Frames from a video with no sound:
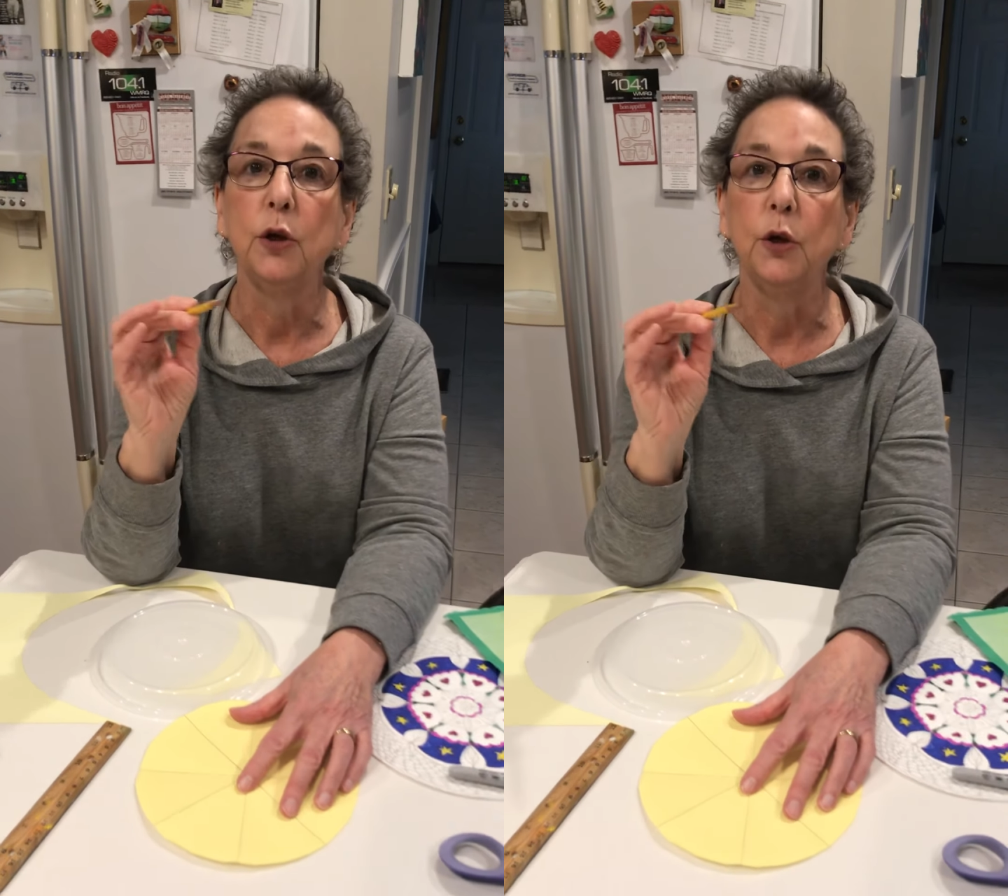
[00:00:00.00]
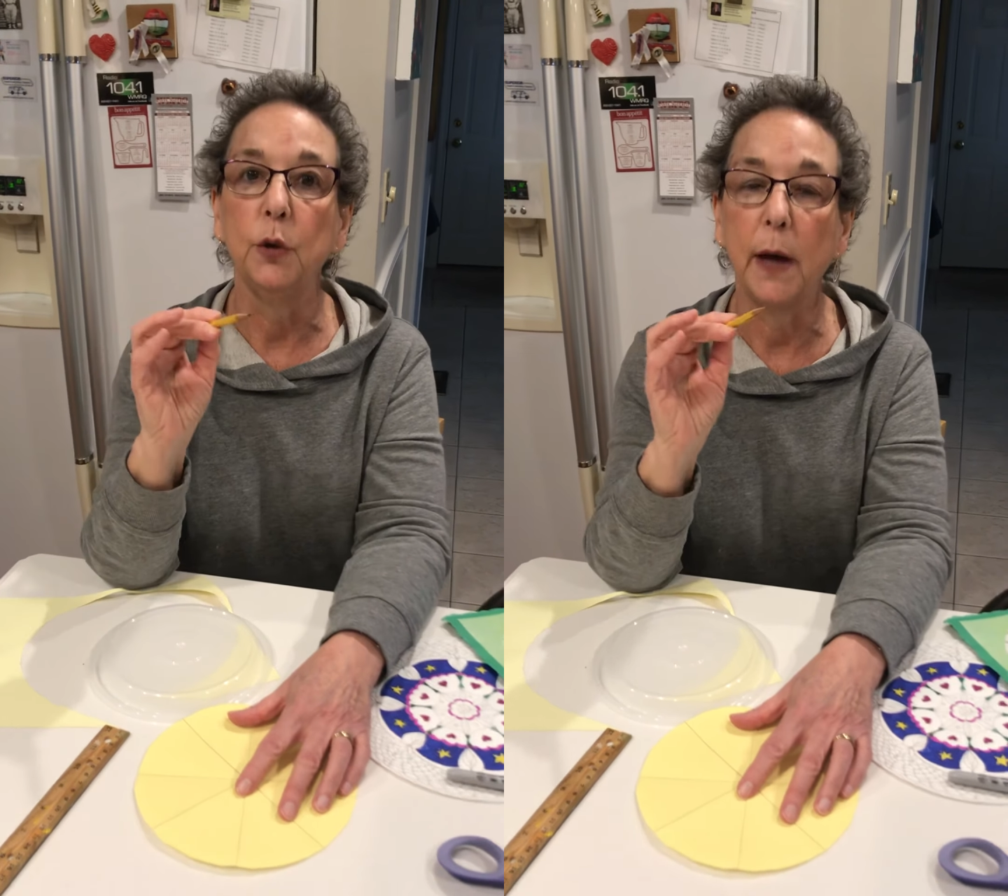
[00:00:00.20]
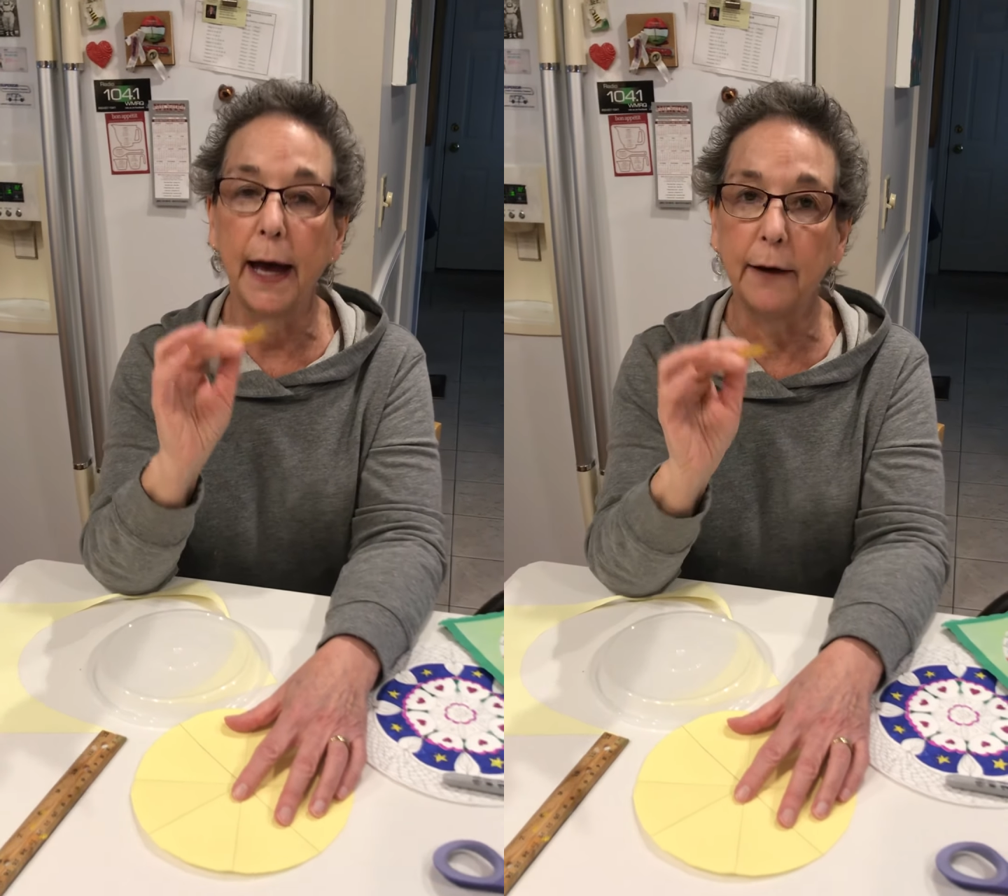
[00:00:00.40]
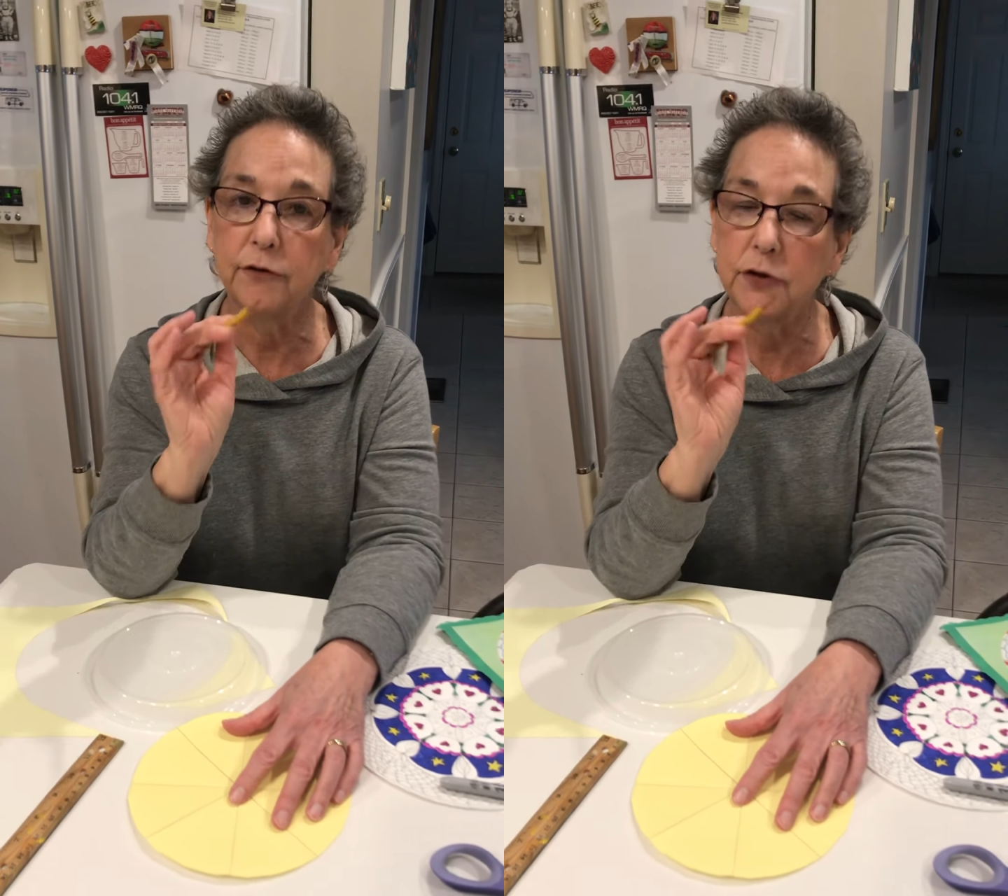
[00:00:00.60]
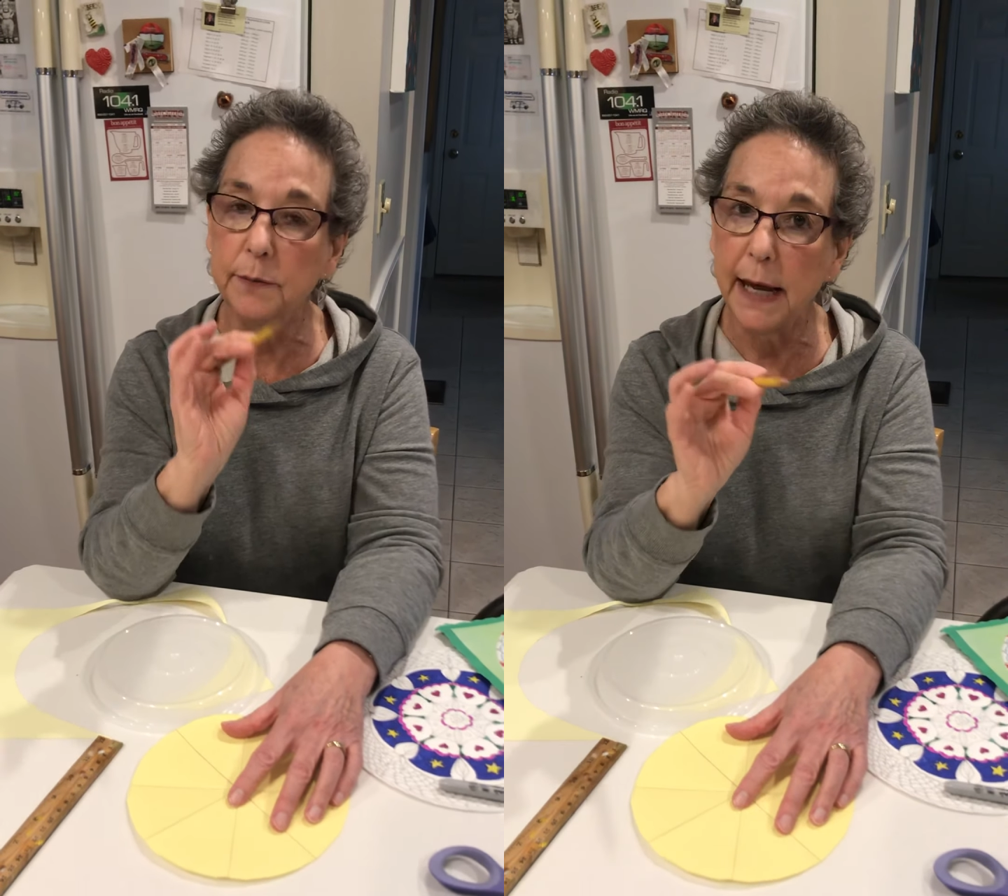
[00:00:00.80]
you have
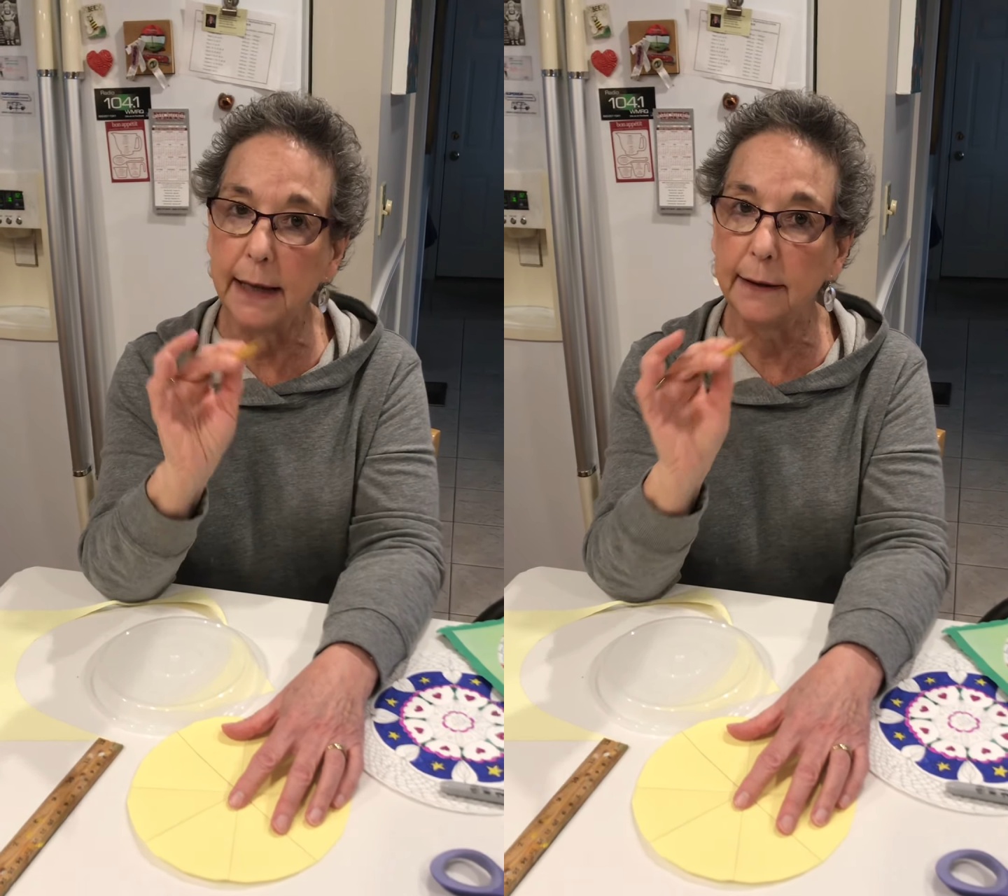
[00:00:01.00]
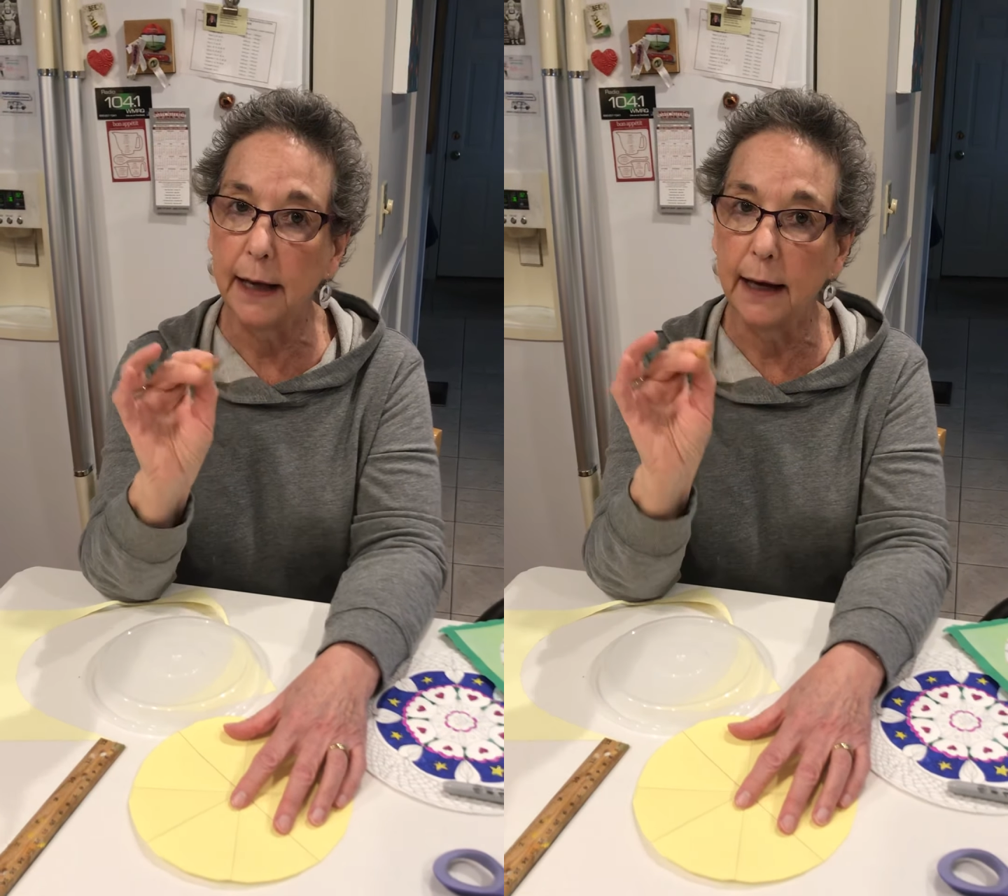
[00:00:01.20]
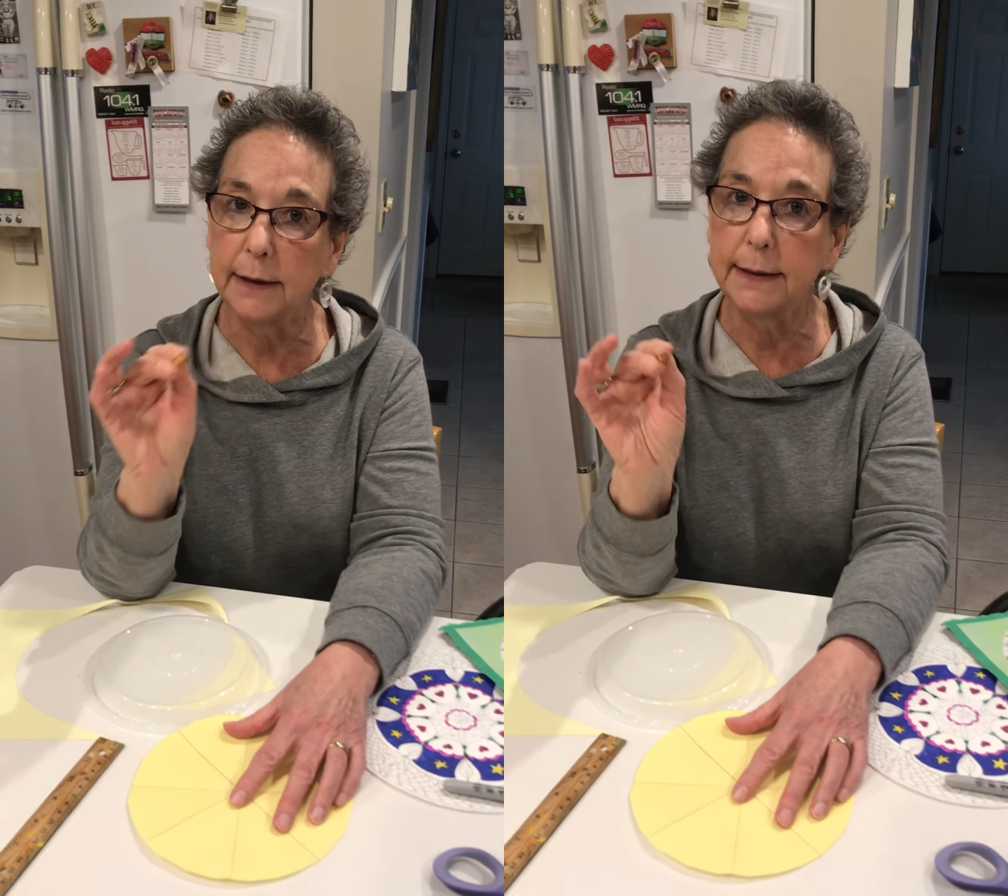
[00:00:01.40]
to make that